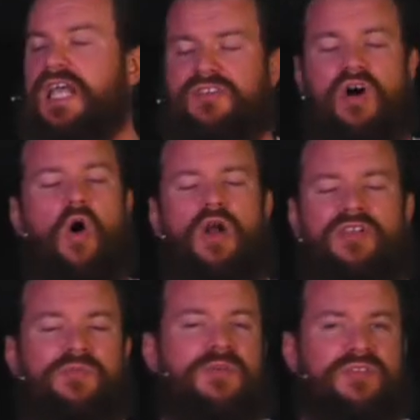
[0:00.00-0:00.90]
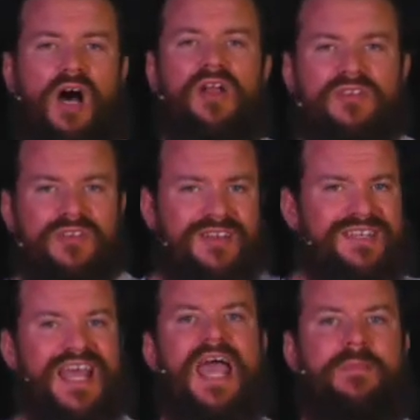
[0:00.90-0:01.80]
he is all things, because God doesn't
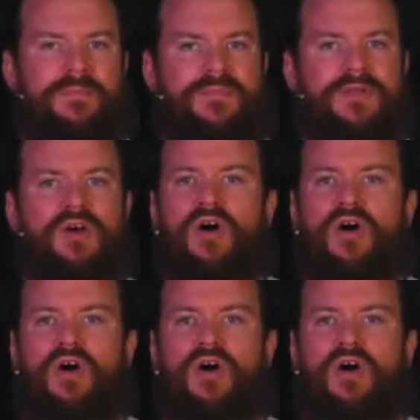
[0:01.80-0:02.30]
condemn